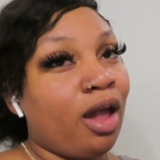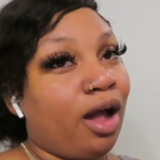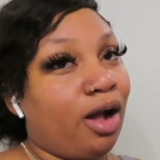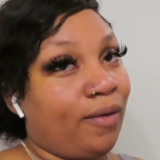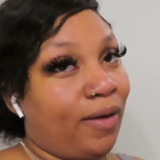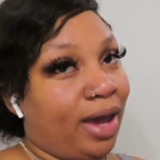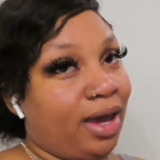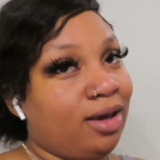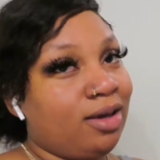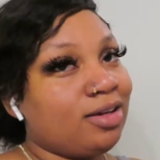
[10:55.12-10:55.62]

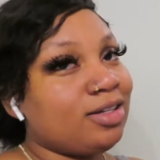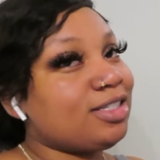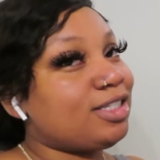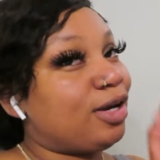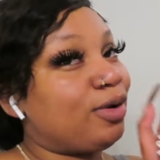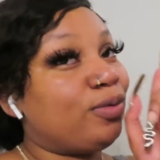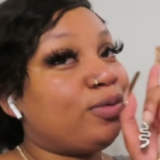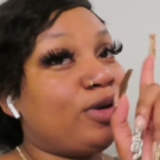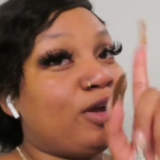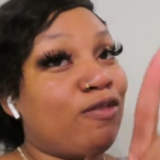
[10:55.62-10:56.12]
Okay,
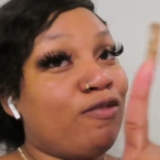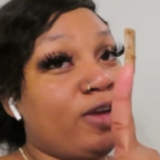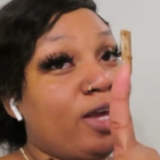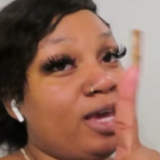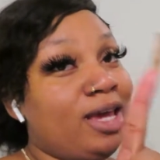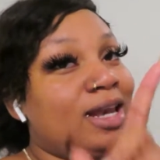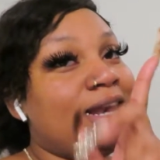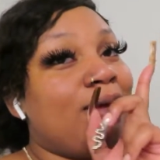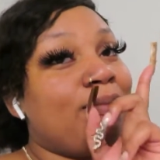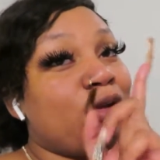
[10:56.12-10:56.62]
so don't
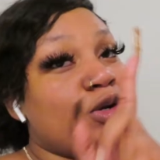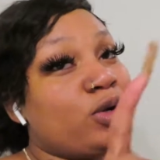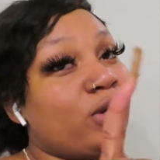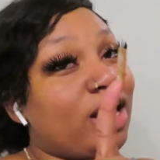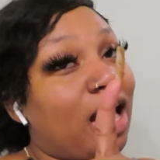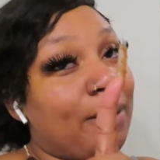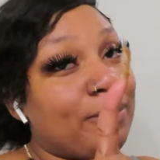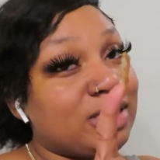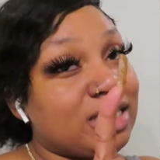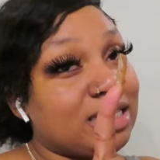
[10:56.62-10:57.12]
forget, let me know in
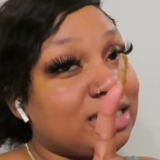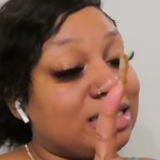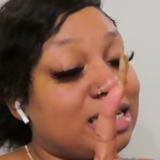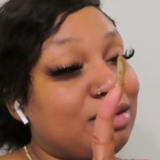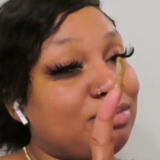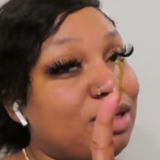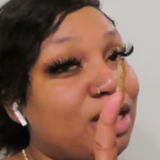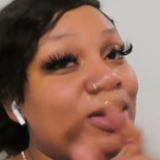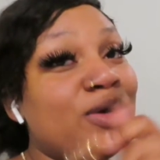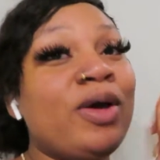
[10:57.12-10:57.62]
the comment section
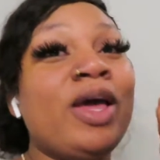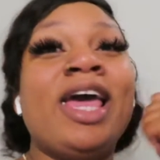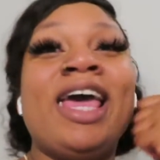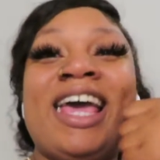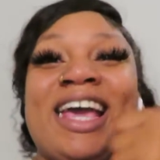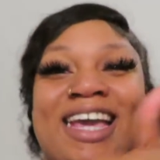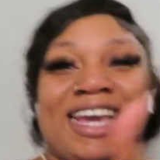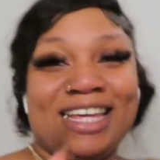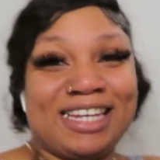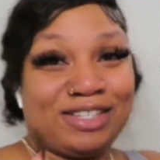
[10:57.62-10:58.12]
down below.
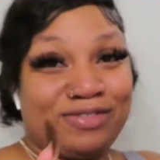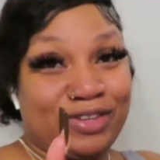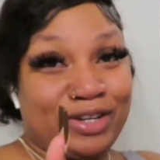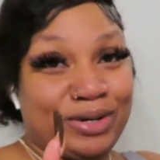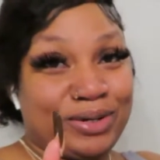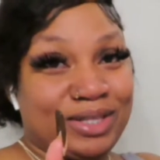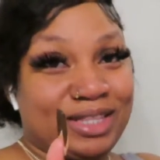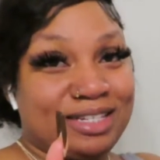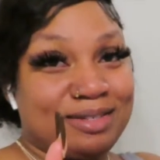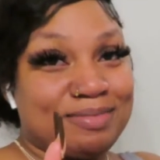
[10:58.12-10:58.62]
Give this
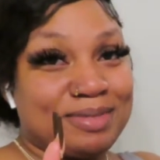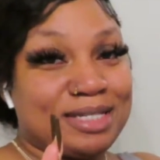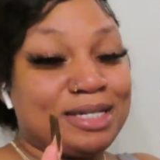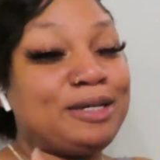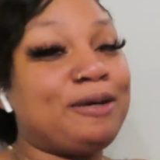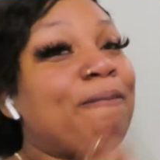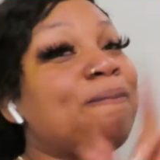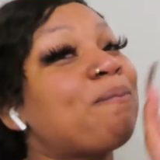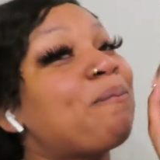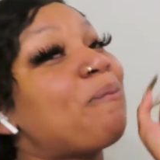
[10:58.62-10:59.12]
video a thumbs
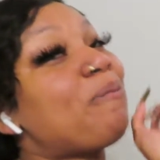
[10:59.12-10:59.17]
up.